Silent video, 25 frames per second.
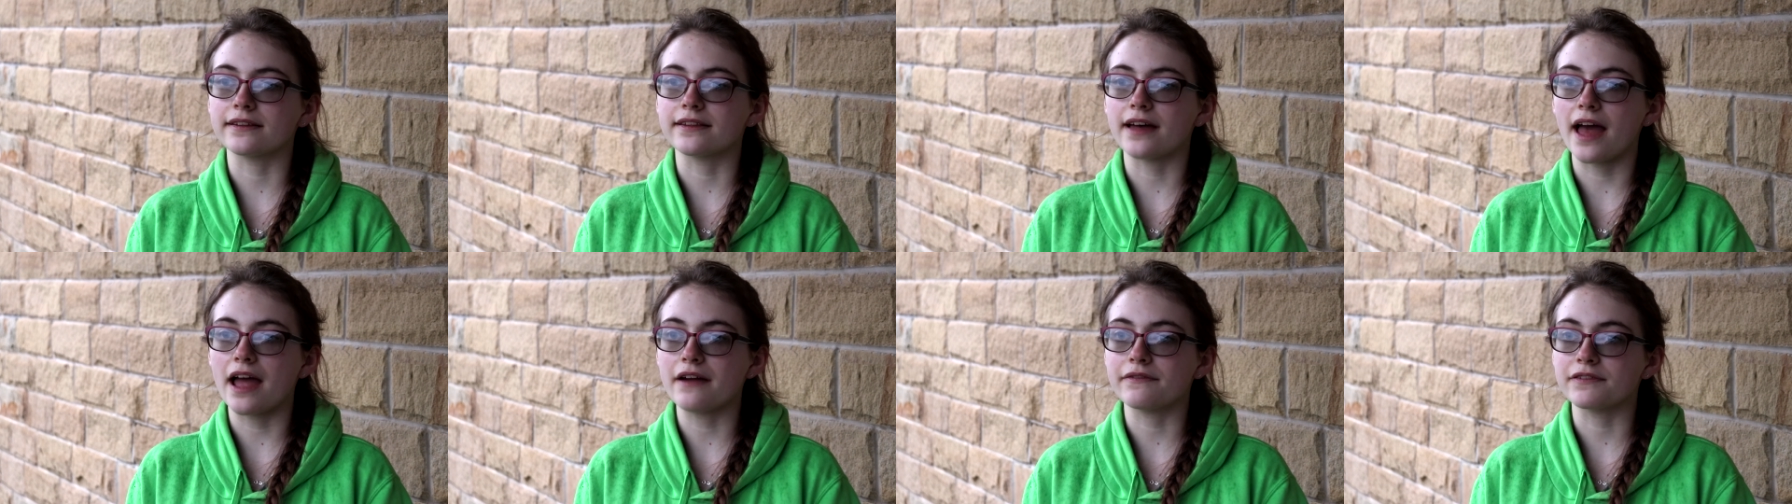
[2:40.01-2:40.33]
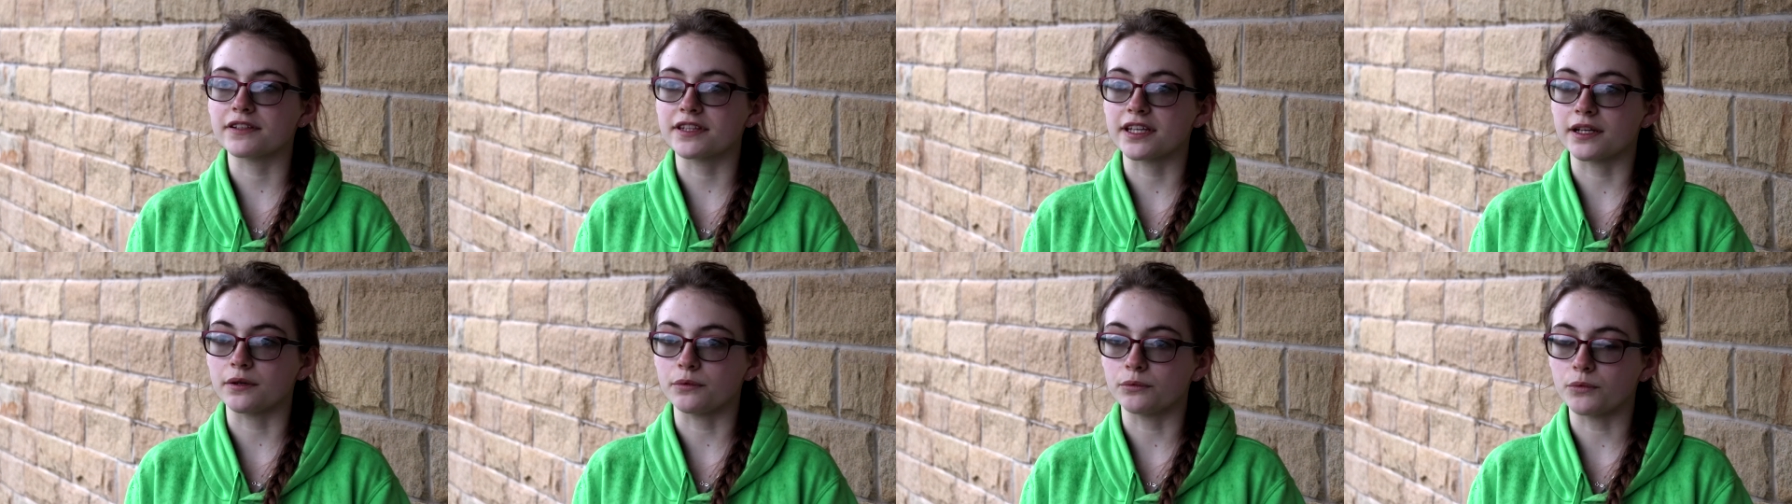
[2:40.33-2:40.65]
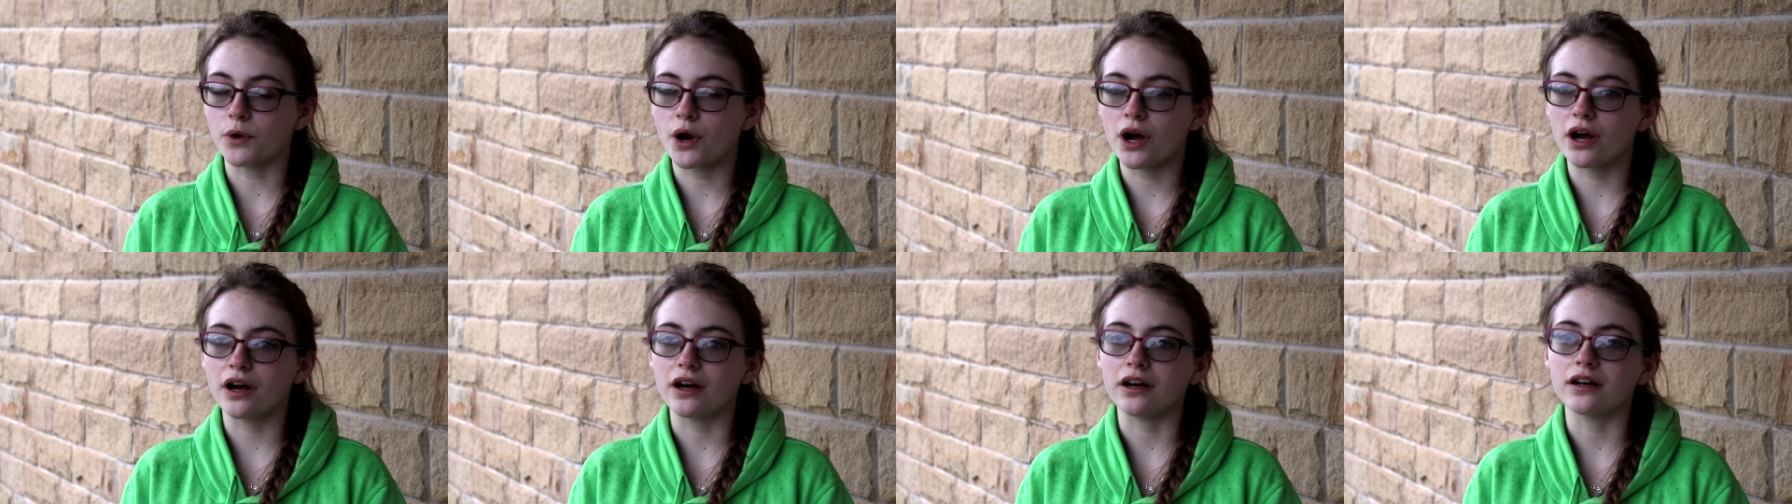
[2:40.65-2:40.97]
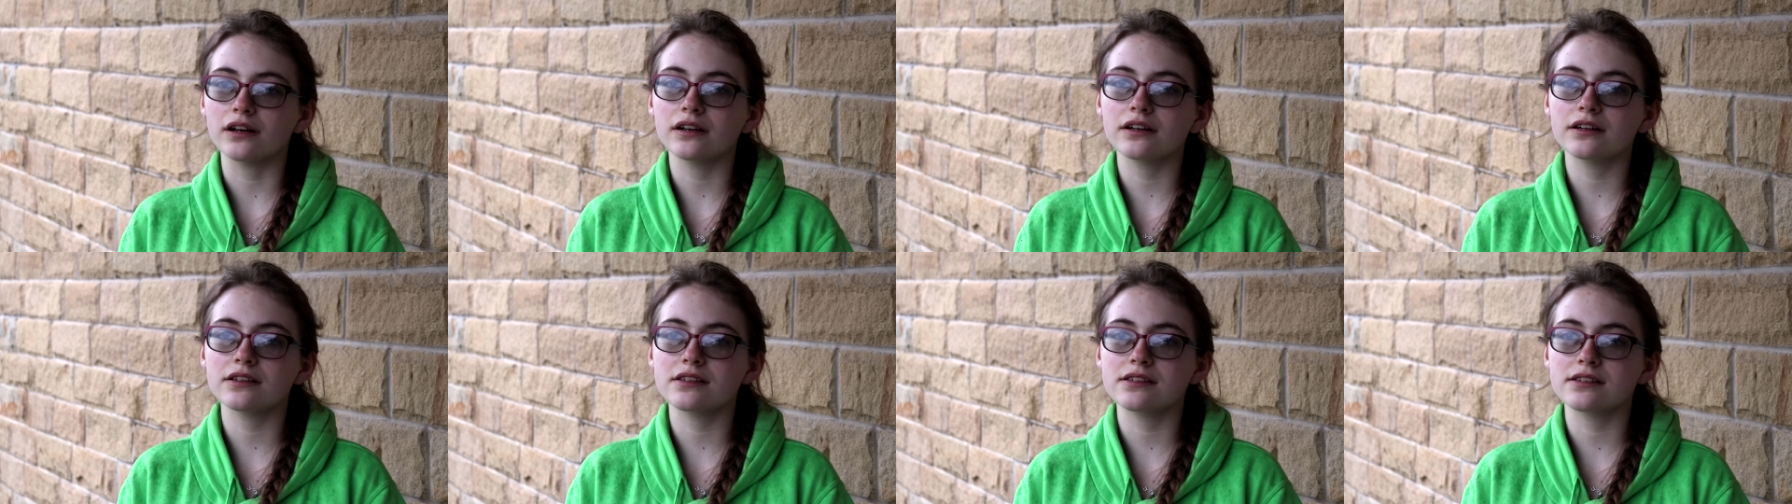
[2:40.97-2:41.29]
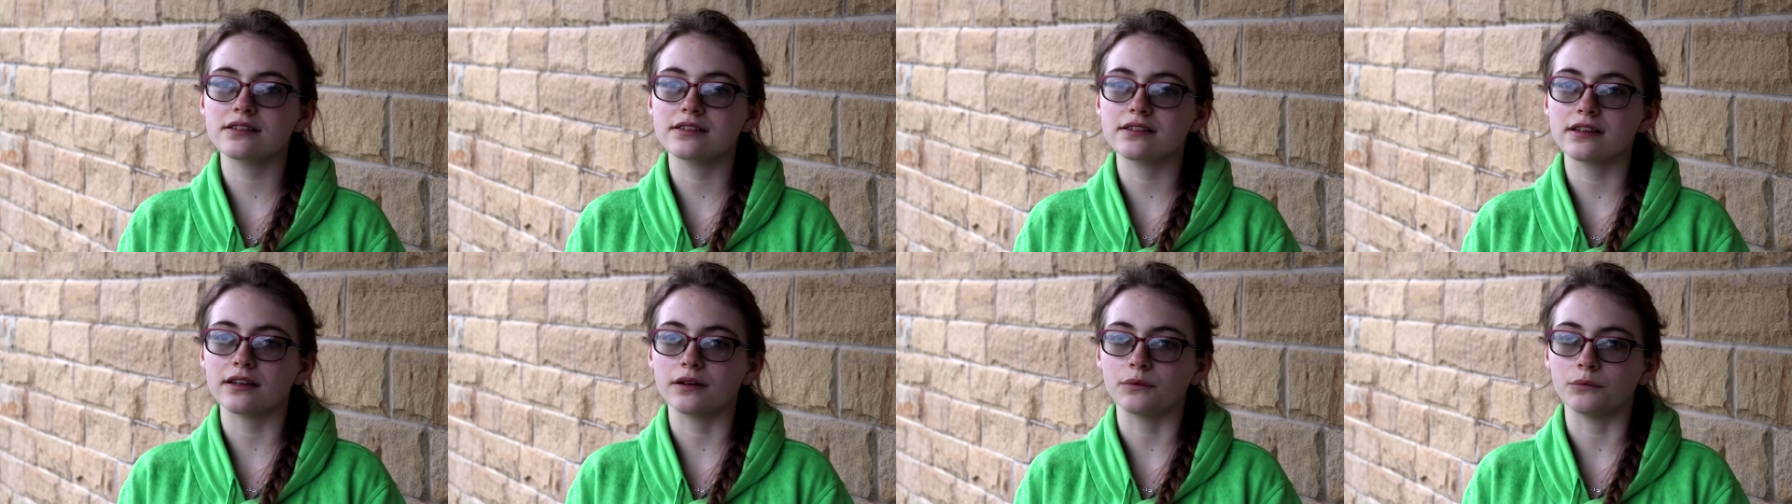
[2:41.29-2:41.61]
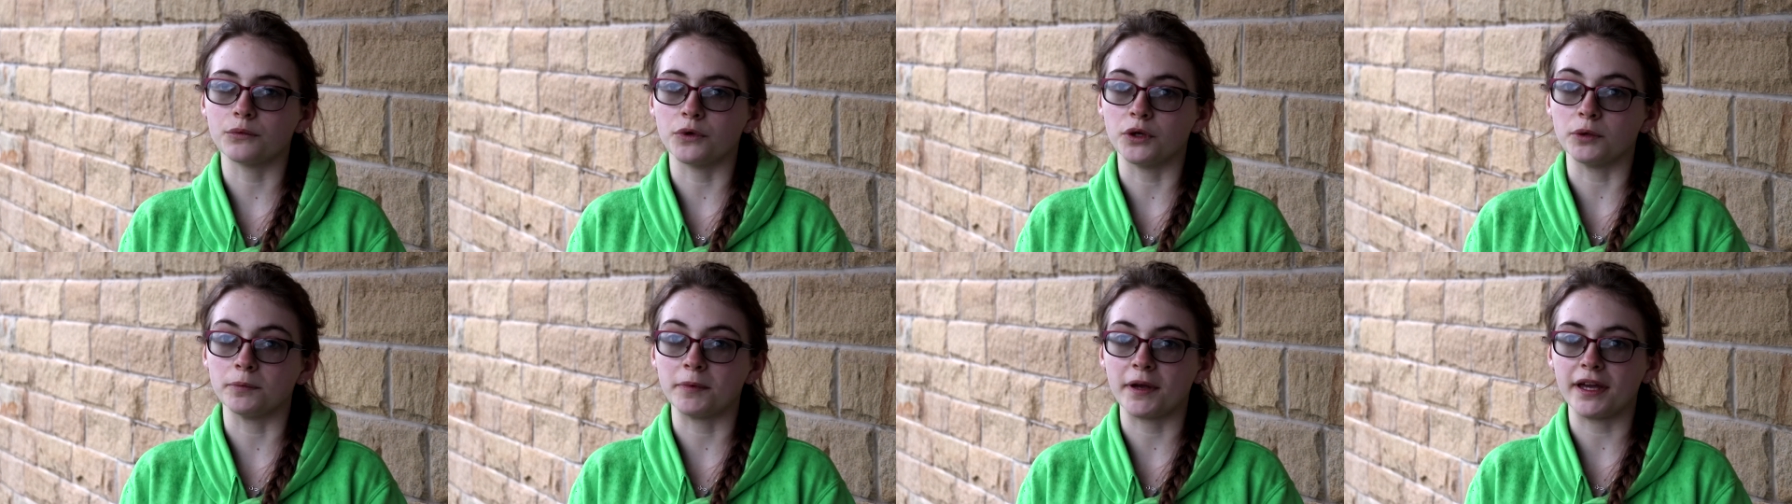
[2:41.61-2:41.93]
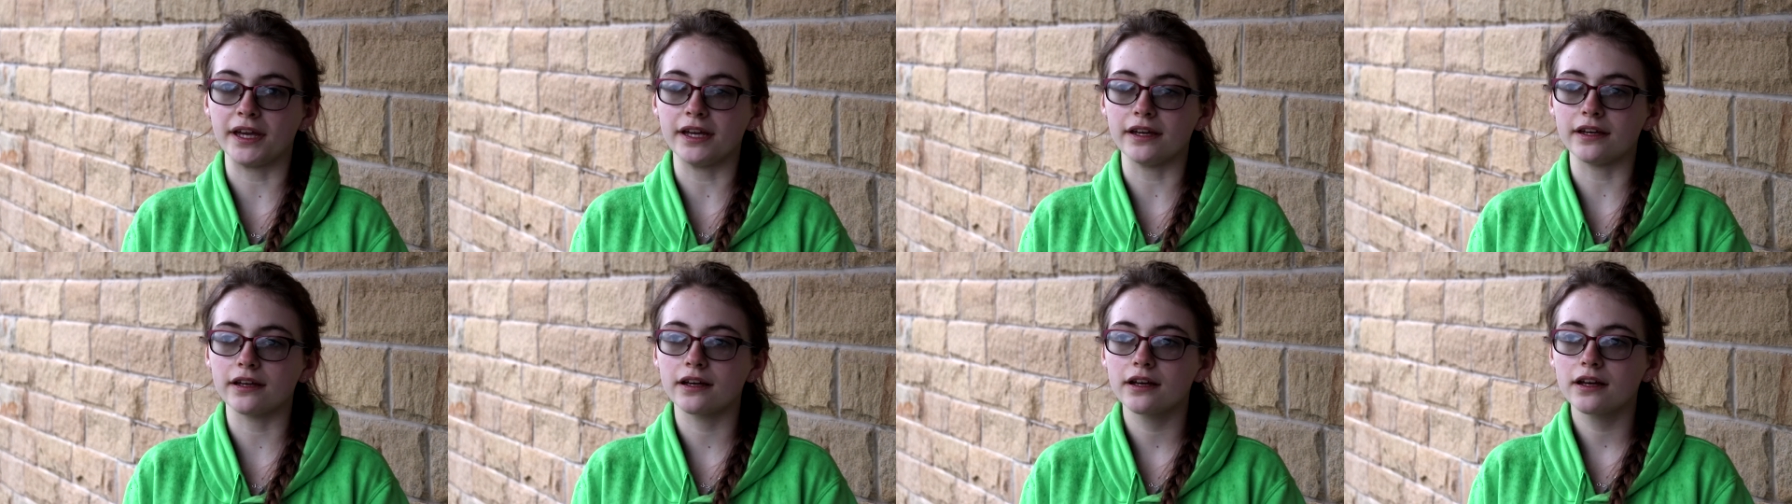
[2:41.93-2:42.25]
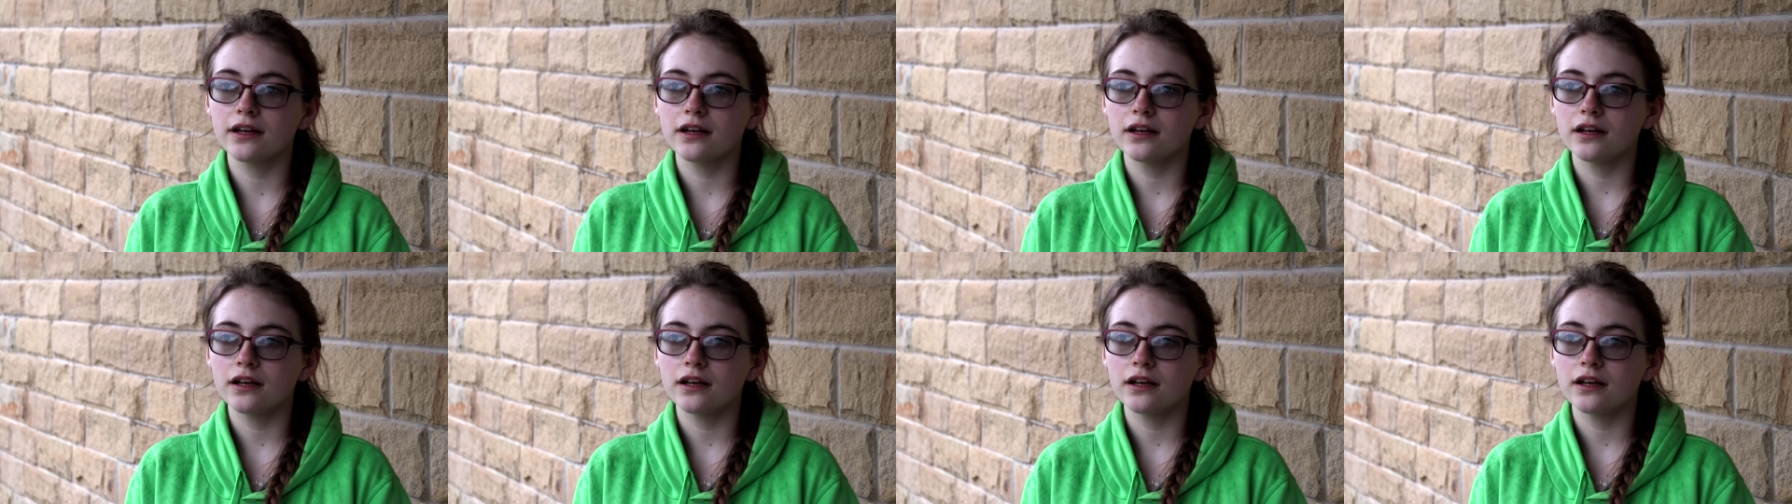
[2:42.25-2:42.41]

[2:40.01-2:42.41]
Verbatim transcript: that everything works will be